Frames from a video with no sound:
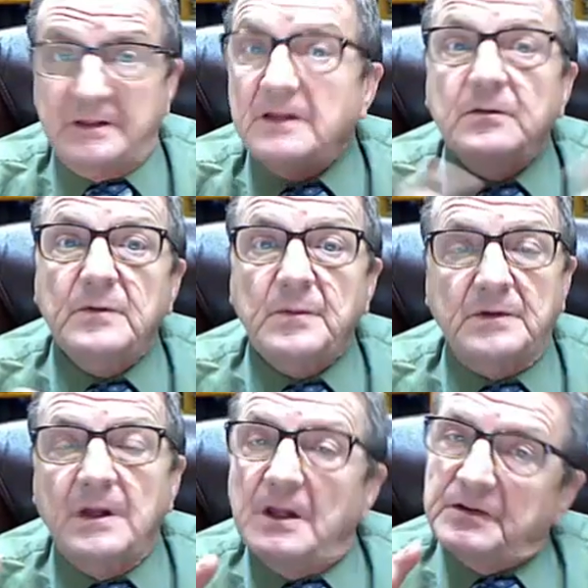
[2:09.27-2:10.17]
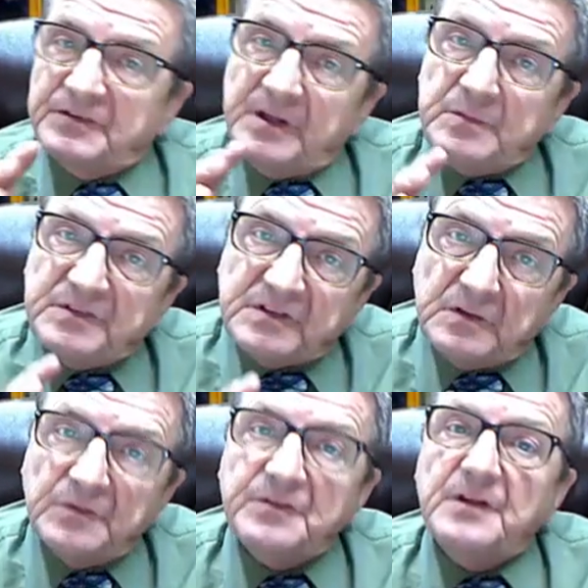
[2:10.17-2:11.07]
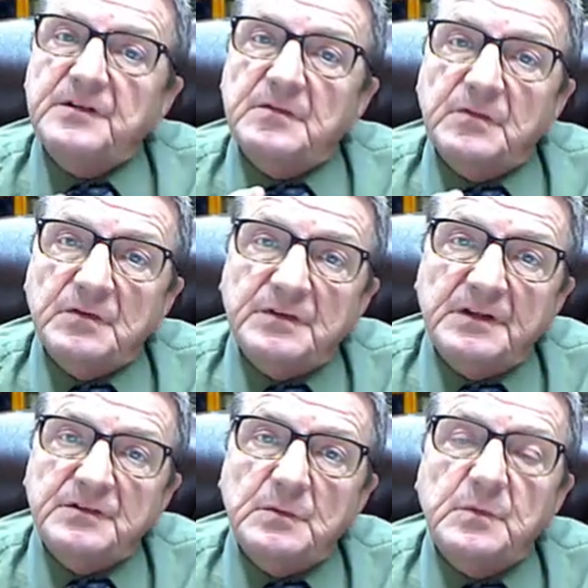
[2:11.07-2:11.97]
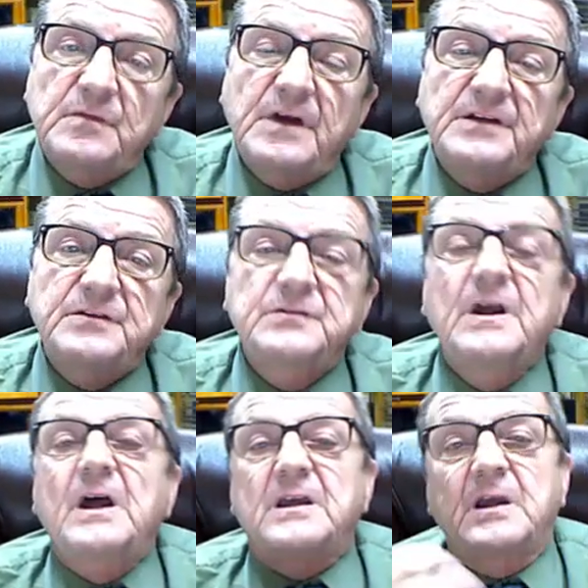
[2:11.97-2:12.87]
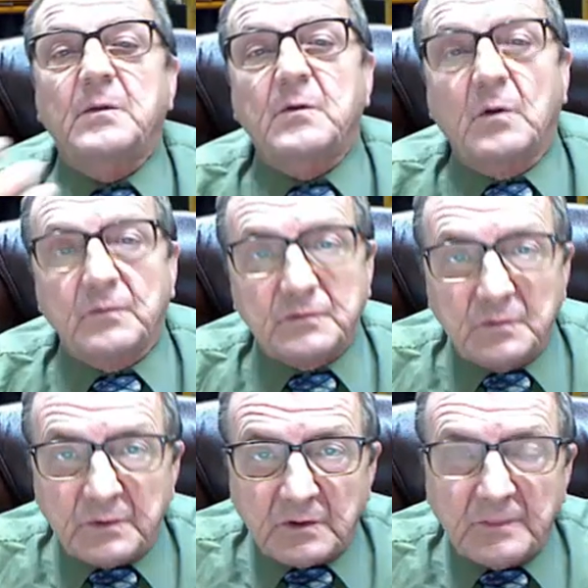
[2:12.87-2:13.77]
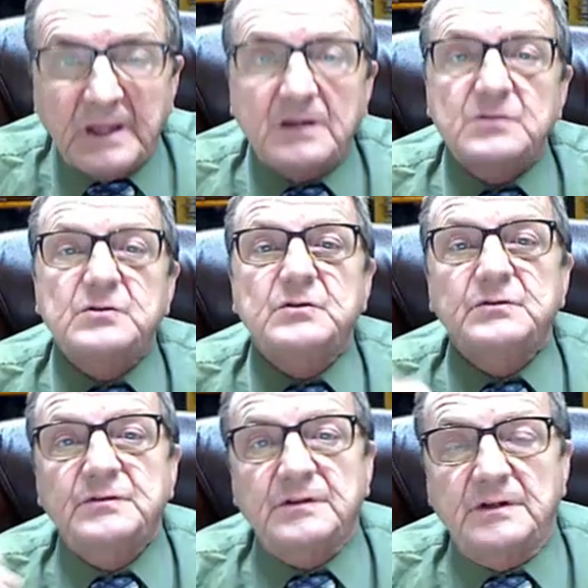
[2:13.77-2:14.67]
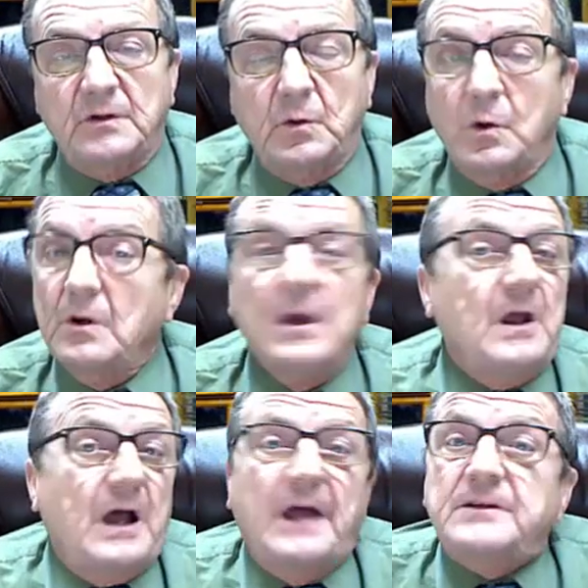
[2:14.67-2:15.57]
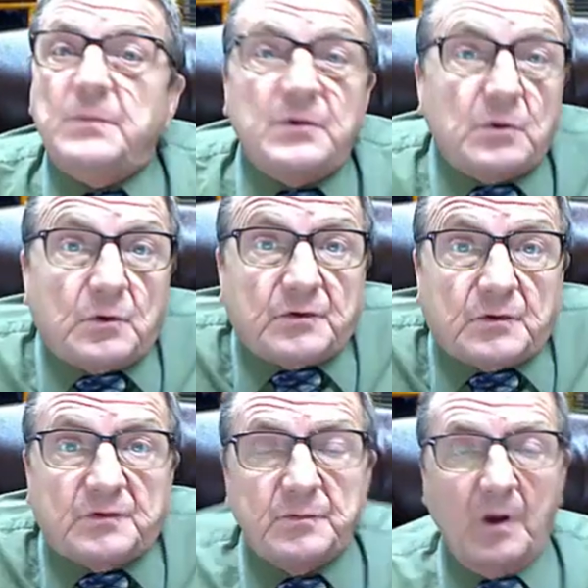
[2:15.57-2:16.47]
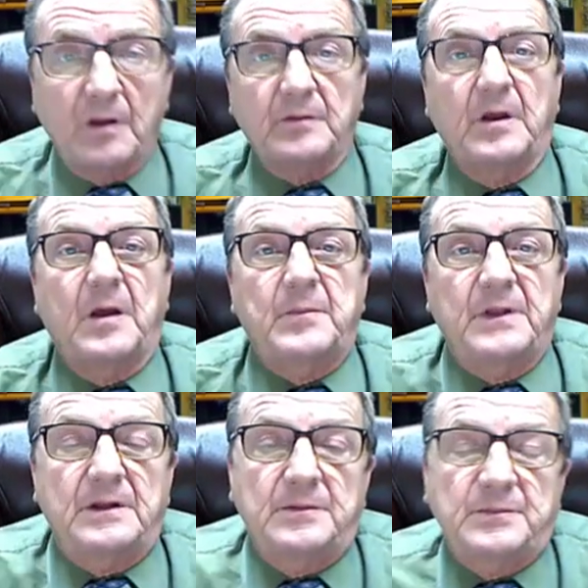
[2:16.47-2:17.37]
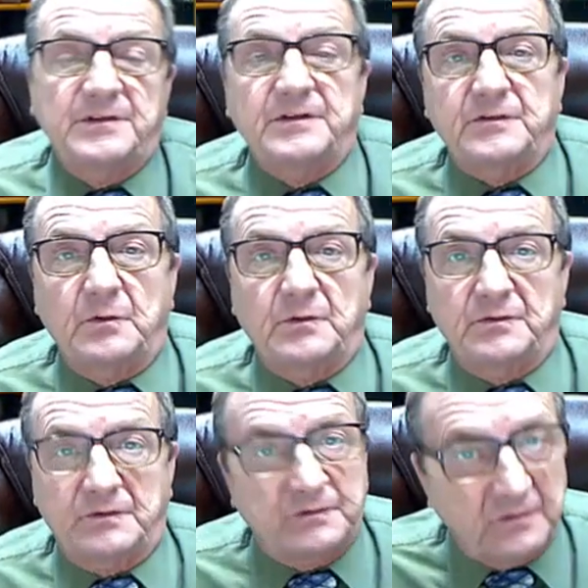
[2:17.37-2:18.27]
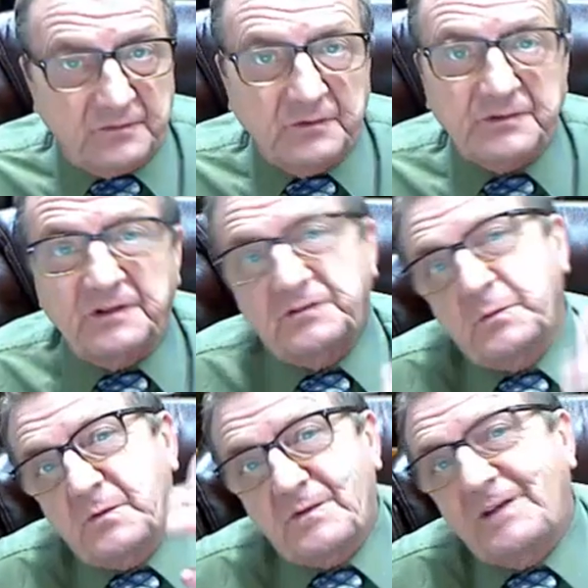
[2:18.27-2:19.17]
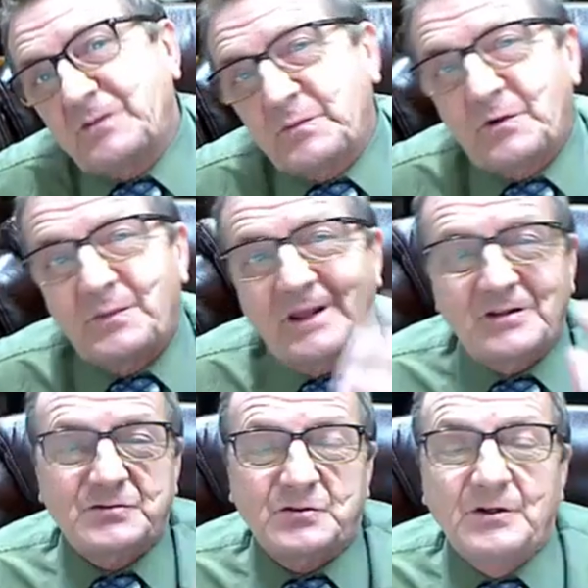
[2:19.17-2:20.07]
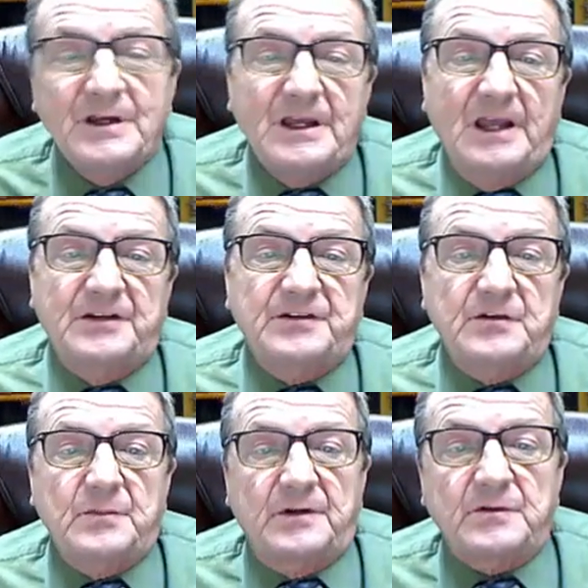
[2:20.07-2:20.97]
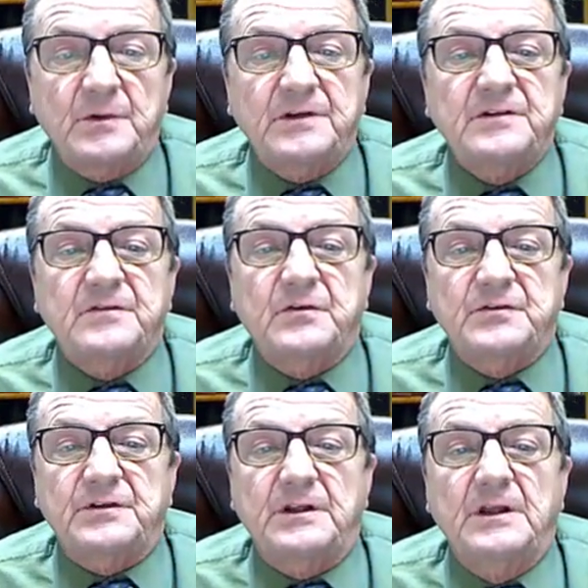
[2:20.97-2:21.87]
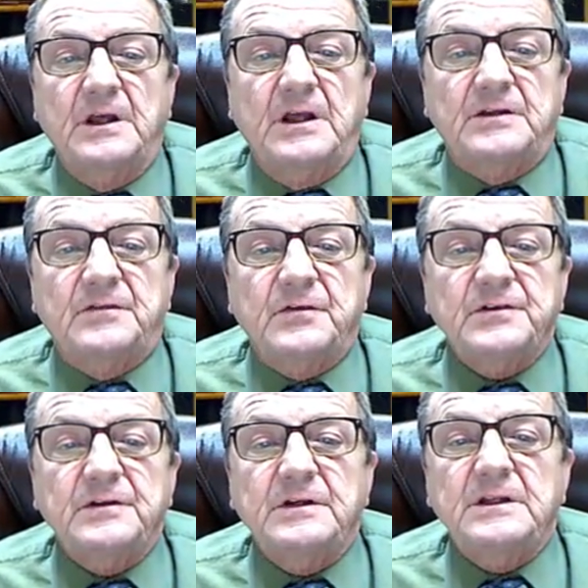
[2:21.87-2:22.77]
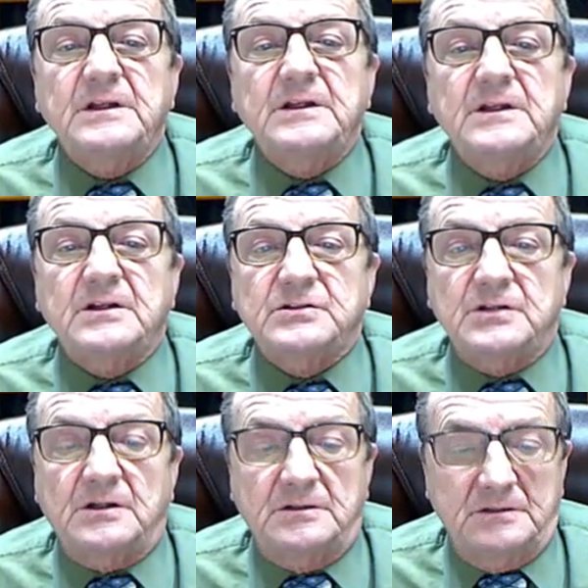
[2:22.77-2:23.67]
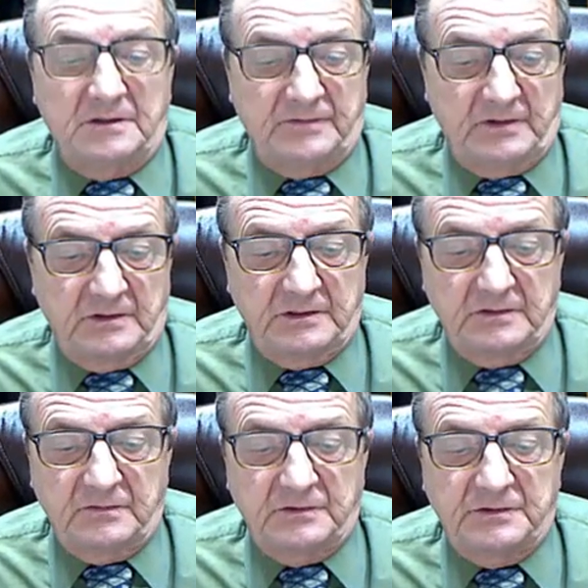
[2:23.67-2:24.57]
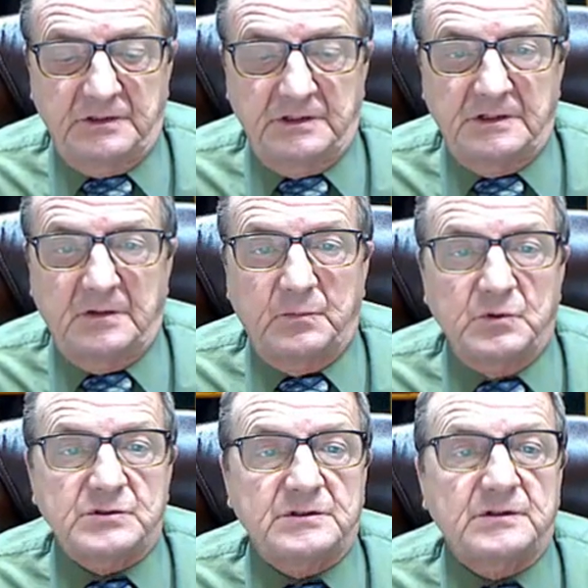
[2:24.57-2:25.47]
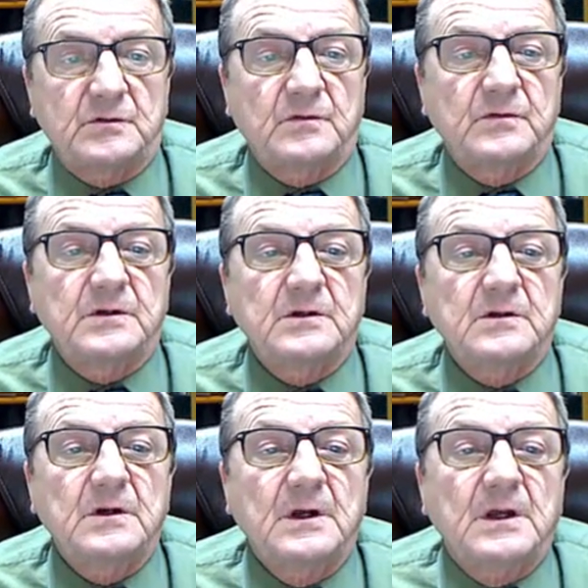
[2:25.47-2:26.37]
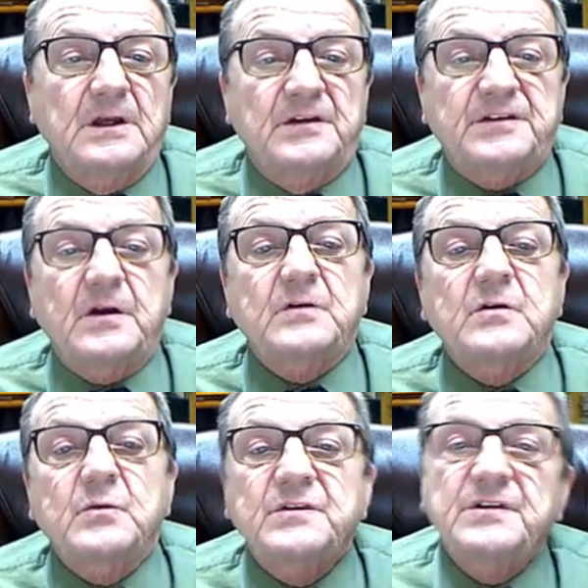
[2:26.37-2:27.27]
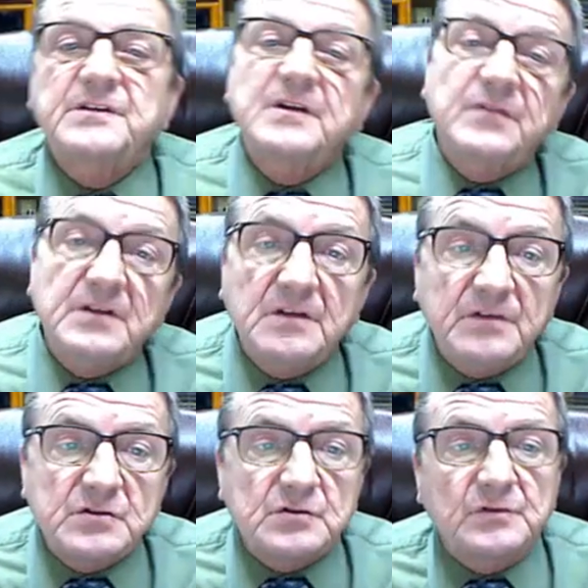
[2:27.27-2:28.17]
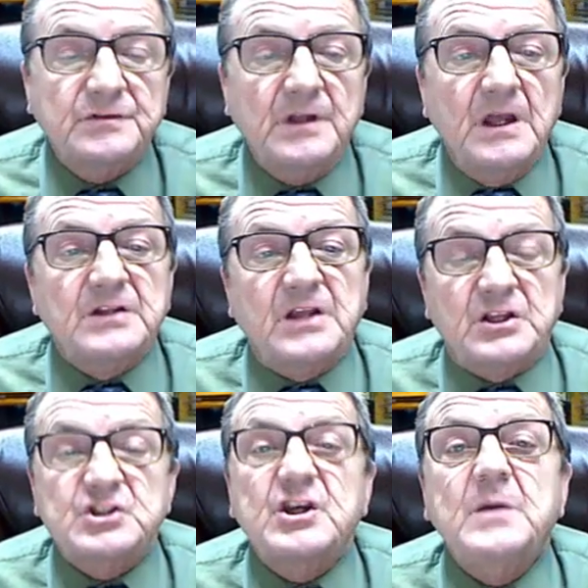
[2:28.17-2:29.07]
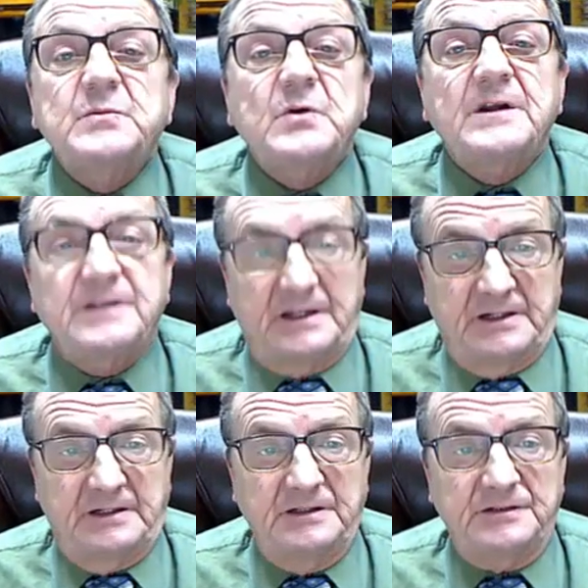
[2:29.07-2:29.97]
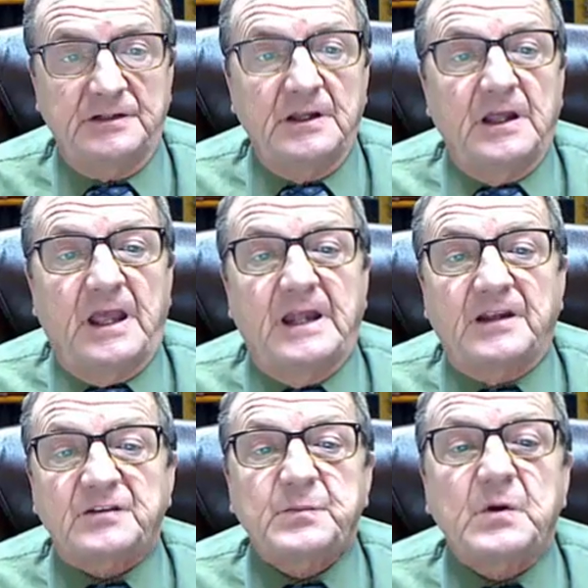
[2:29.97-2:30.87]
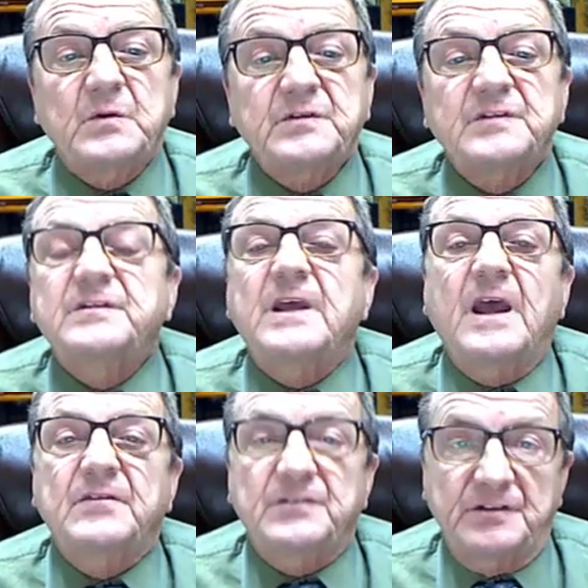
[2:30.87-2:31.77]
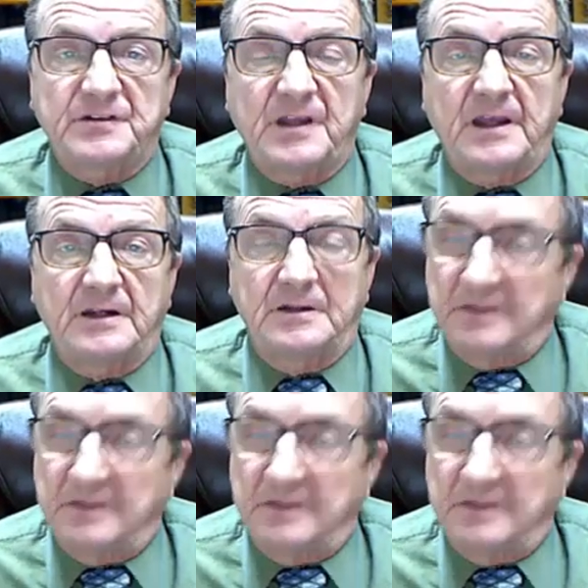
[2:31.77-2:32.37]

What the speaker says: And you remember, the same skill sets of a first-line supervisors carry over to middle managers or entrepreneurs or small business owners, because you're a first-line supervisor, middle manager, and senior manager. So what is diversity? Diversity, in a nutshell, if I look at diversity, and I'll push this over here, is characteristics of individuals that shape their identities and experiences they have in society.